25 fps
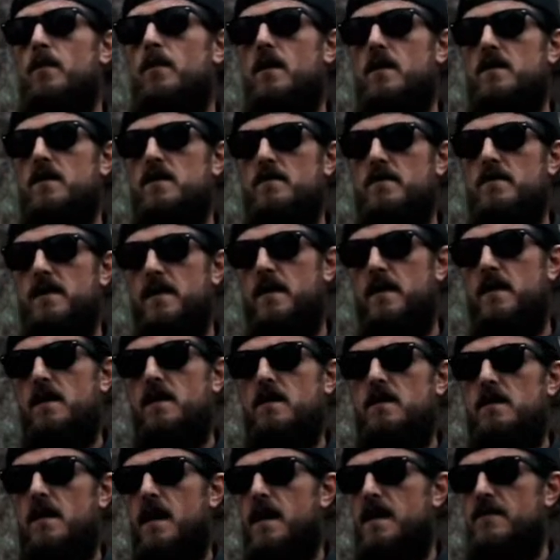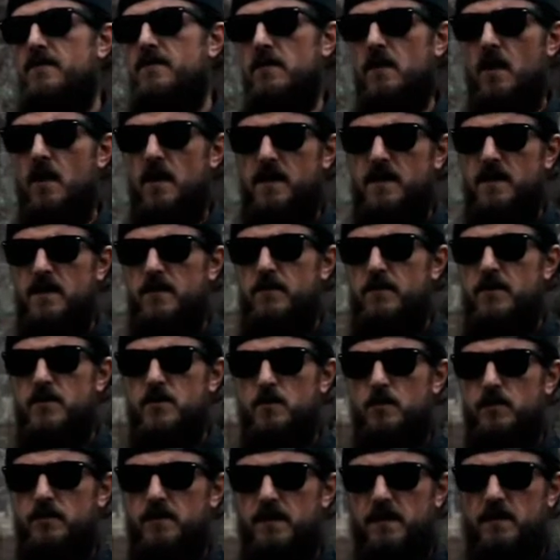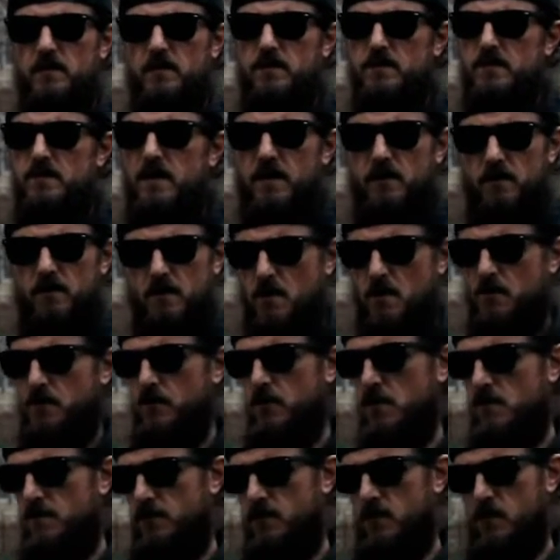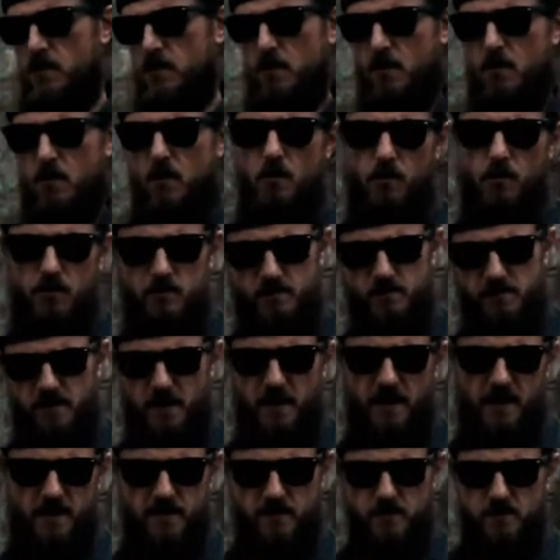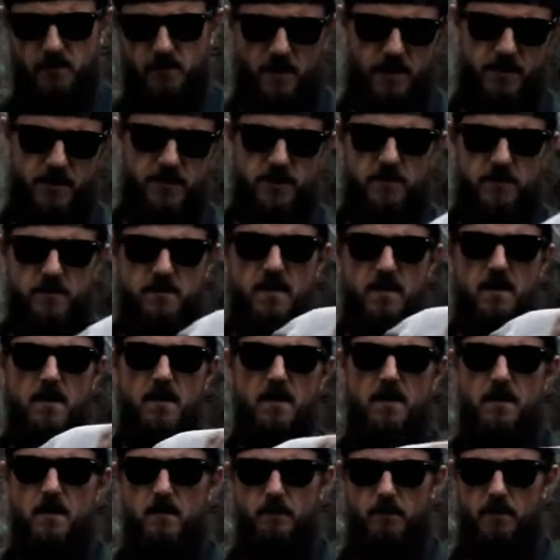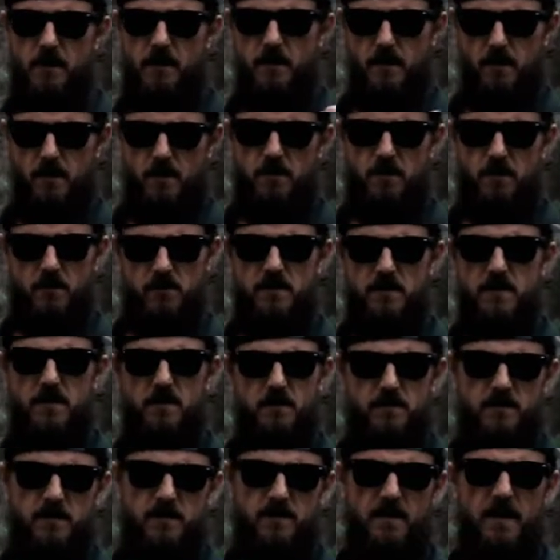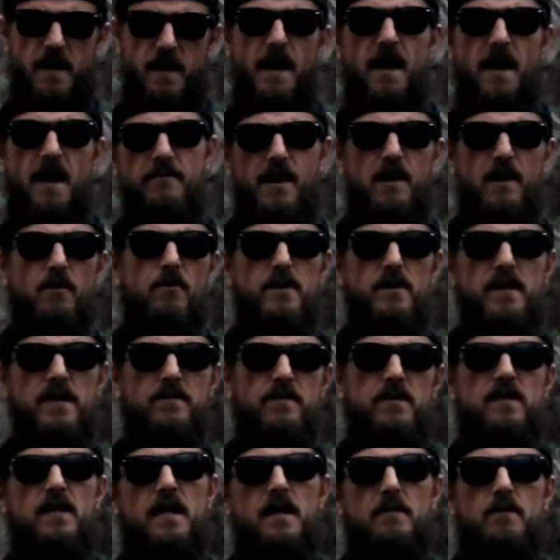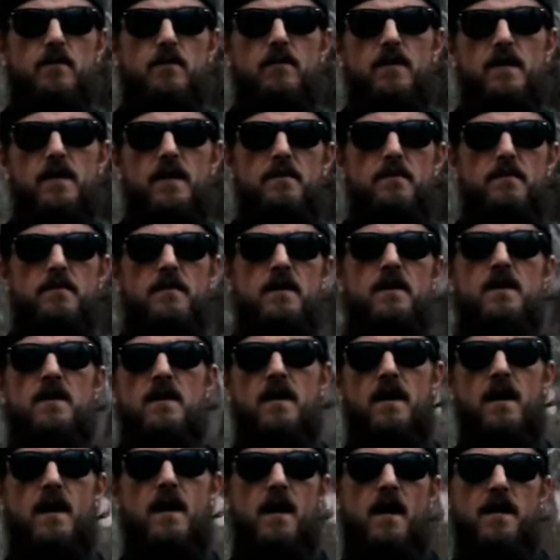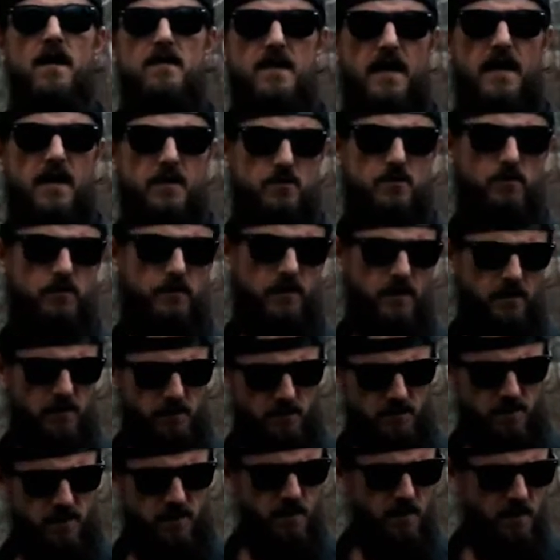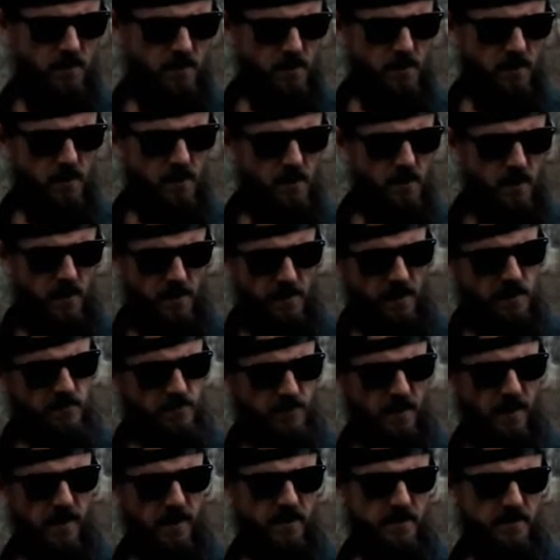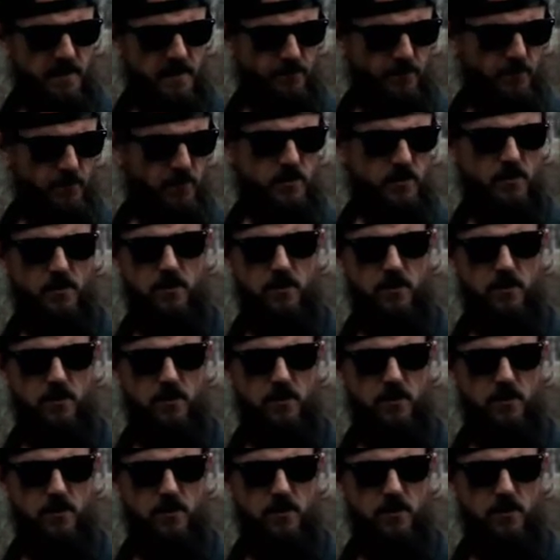want to be. Not even on individual, let alone their overall goals, plans, directions. But those deals that they have, I wouldn't even label them as actual deals. Fine, different